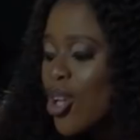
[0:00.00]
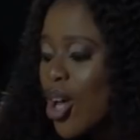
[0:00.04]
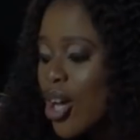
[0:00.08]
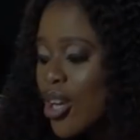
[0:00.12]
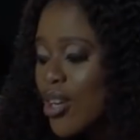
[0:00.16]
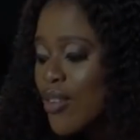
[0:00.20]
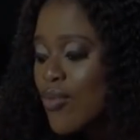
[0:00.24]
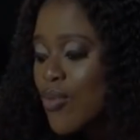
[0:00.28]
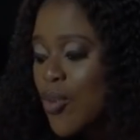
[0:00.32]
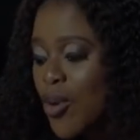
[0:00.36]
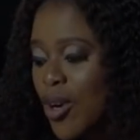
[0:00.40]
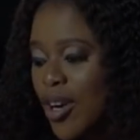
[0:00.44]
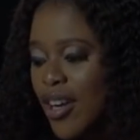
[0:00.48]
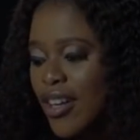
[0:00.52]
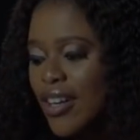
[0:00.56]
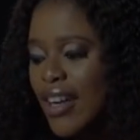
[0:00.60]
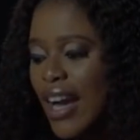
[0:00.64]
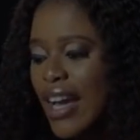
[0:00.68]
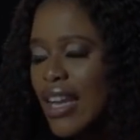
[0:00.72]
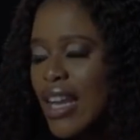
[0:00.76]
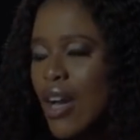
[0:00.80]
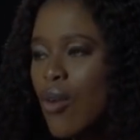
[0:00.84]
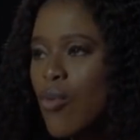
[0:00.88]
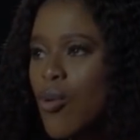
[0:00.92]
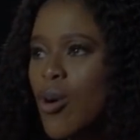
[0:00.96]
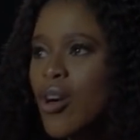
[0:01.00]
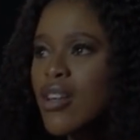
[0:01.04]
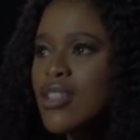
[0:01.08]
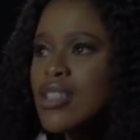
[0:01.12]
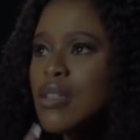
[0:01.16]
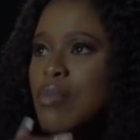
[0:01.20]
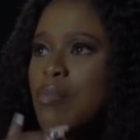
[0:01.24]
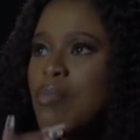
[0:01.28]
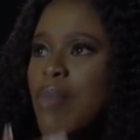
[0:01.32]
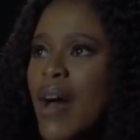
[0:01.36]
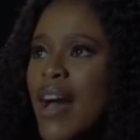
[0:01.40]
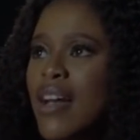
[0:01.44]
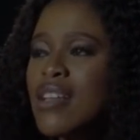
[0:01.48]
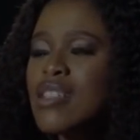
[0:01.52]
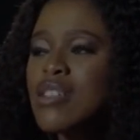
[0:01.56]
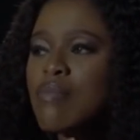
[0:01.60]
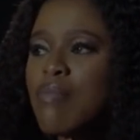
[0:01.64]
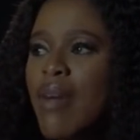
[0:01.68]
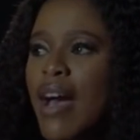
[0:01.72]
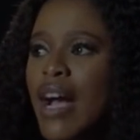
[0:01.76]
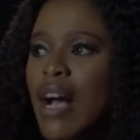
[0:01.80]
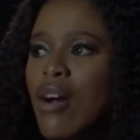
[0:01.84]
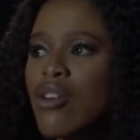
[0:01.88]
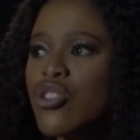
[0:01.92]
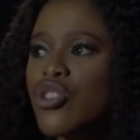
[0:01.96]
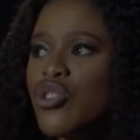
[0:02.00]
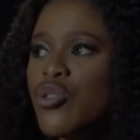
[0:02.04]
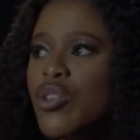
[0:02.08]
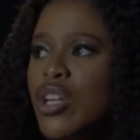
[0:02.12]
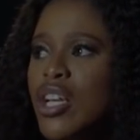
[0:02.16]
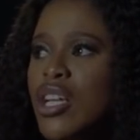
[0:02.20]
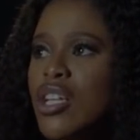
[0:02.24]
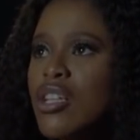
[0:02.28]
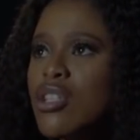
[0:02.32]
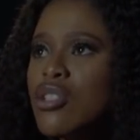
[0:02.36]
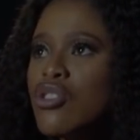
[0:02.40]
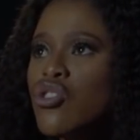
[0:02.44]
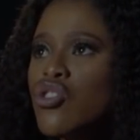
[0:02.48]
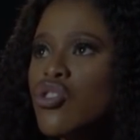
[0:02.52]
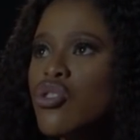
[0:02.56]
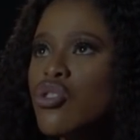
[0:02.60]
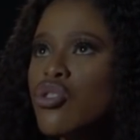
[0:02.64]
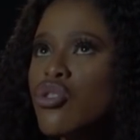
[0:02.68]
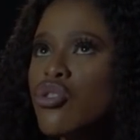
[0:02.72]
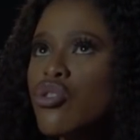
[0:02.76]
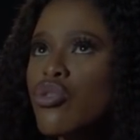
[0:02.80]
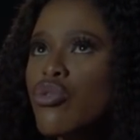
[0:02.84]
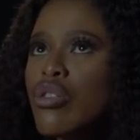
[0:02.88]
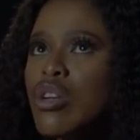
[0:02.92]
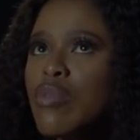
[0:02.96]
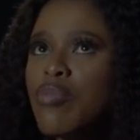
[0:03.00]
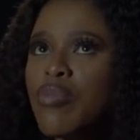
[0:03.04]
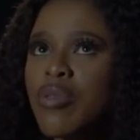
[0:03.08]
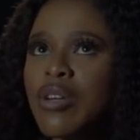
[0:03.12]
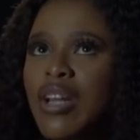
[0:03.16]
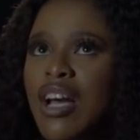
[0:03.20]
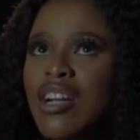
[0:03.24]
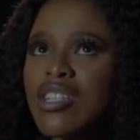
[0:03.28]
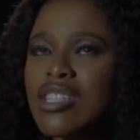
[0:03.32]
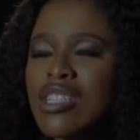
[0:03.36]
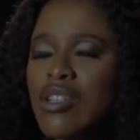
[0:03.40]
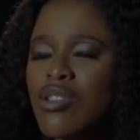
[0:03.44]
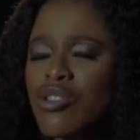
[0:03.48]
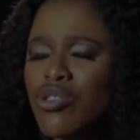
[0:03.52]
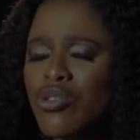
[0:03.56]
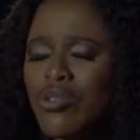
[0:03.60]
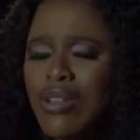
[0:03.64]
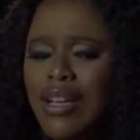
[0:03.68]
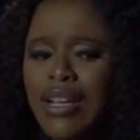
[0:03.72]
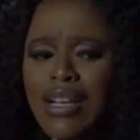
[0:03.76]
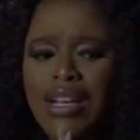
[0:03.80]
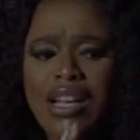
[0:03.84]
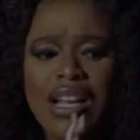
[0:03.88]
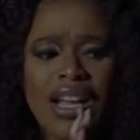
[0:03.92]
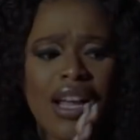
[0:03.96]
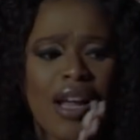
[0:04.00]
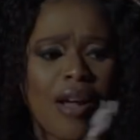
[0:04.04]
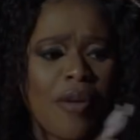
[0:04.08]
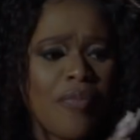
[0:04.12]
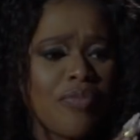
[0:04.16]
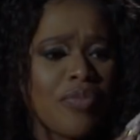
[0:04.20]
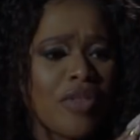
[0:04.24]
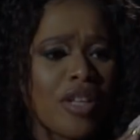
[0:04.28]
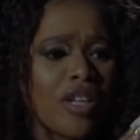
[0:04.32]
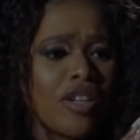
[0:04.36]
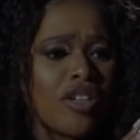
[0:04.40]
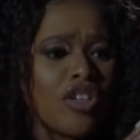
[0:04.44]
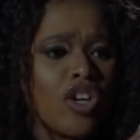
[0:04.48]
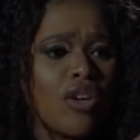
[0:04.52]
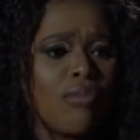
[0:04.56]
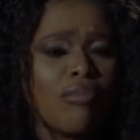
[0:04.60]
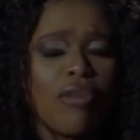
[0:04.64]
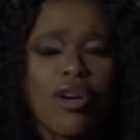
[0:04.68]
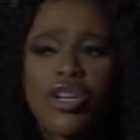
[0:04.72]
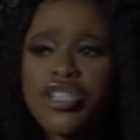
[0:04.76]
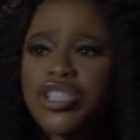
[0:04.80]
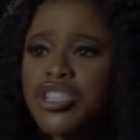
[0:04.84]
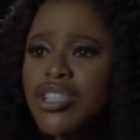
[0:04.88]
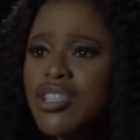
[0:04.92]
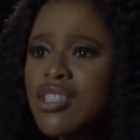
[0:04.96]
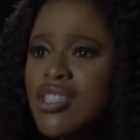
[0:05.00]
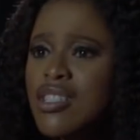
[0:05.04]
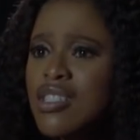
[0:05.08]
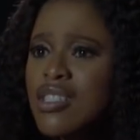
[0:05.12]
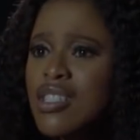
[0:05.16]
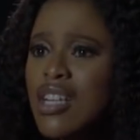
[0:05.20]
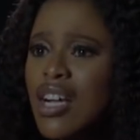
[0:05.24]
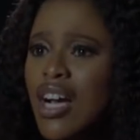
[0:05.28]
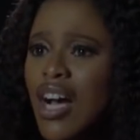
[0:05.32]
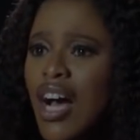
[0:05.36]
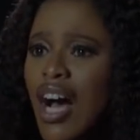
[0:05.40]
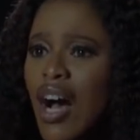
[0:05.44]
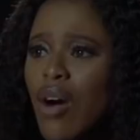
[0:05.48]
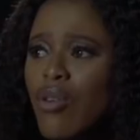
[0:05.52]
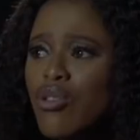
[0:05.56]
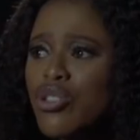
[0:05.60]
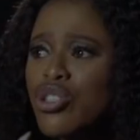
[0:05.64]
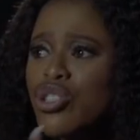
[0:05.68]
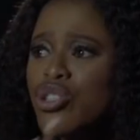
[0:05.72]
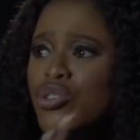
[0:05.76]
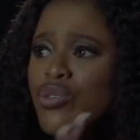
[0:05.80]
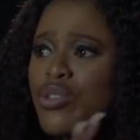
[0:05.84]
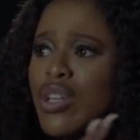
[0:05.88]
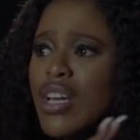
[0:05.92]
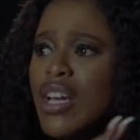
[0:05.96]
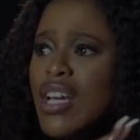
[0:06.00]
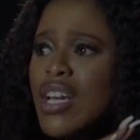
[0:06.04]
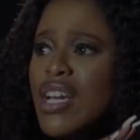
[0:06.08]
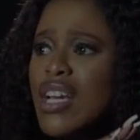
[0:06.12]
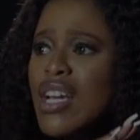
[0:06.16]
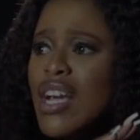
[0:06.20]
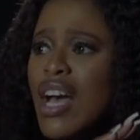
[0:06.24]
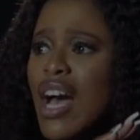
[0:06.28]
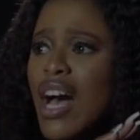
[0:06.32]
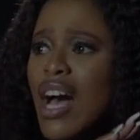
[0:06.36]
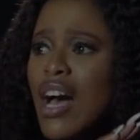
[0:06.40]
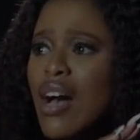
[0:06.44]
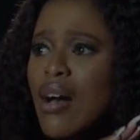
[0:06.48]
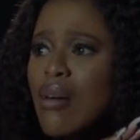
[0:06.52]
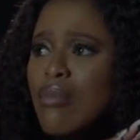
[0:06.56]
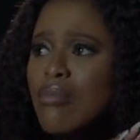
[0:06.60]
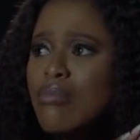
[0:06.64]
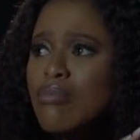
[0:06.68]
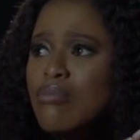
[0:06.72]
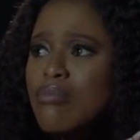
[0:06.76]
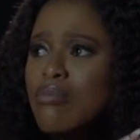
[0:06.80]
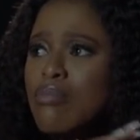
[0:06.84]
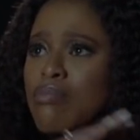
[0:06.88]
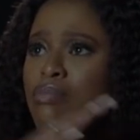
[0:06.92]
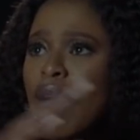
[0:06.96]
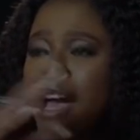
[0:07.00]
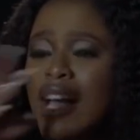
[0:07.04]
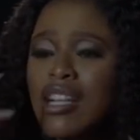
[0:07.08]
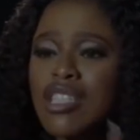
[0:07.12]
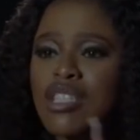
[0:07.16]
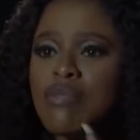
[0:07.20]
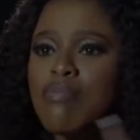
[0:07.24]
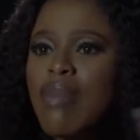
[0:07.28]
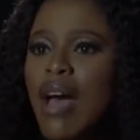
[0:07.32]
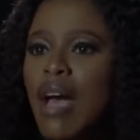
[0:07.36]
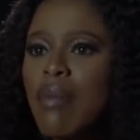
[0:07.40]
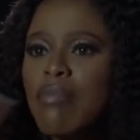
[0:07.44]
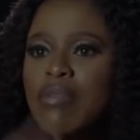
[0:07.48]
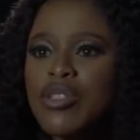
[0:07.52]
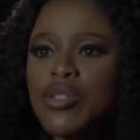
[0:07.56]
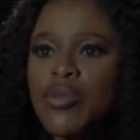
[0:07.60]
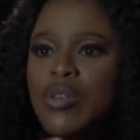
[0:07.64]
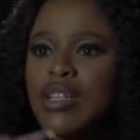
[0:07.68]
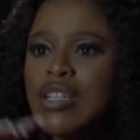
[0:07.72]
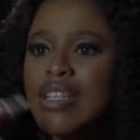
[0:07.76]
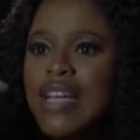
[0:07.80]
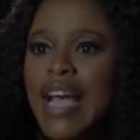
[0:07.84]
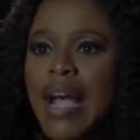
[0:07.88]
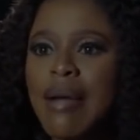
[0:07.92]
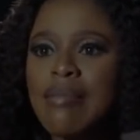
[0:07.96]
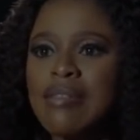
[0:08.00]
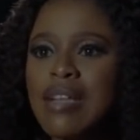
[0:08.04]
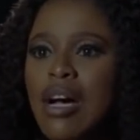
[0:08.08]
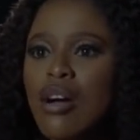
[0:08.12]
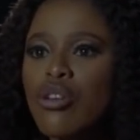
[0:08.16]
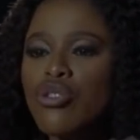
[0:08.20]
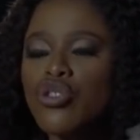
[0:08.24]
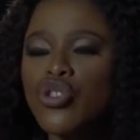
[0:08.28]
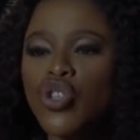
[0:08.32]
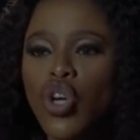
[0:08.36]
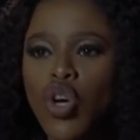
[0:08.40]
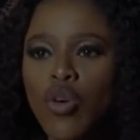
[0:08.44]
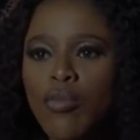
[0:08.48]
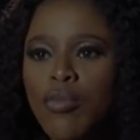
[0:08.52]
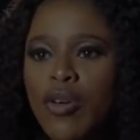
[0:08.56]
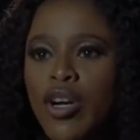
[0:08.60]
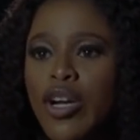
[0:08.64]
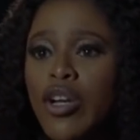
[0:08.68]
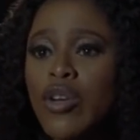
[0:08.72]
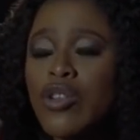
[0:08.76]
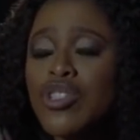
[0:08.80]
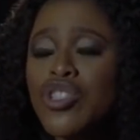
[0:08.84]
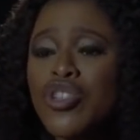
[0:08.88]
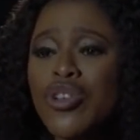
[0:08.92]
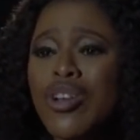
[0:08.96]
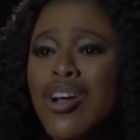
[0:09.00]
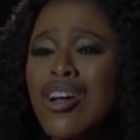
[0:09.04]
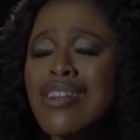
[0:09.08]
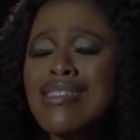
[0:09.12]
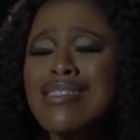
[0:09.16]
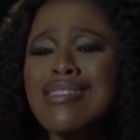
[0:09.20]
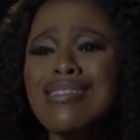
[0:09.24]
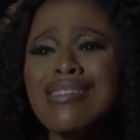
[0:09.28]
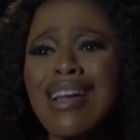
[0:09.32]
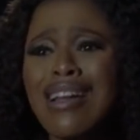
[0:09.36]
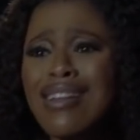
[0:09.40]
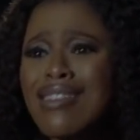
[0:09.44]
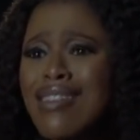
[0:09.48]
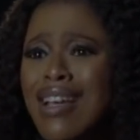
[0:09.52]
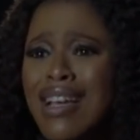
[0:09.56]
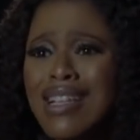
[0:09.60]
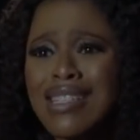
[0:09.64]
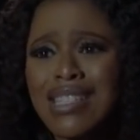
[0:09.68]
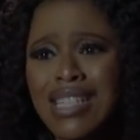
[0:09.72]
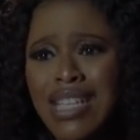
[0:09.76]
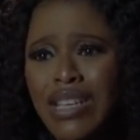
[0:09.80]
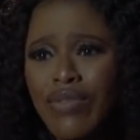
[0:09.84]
lot of work, and I worked back to back. I was shooting 3 productions. I was shooting commercials. I was shooting back to back between Cape Town, Joburg, shooting on Sundays